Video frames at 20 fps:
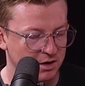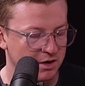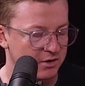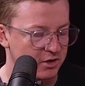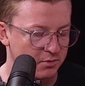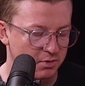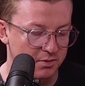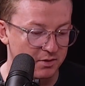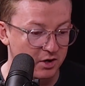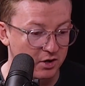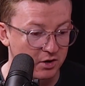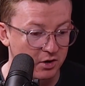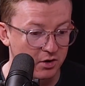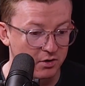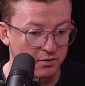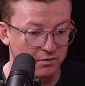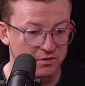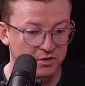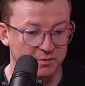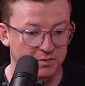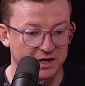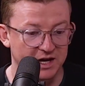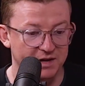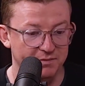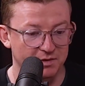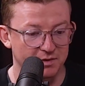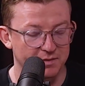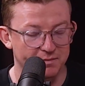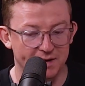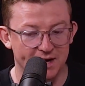Oh, you probably don't know off the top of your
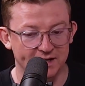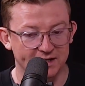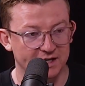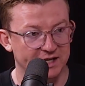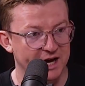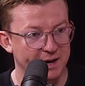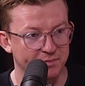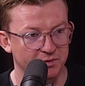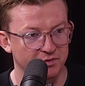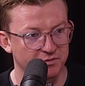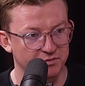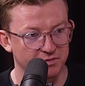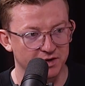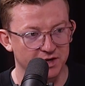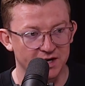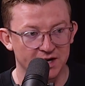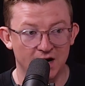head, but the market cap of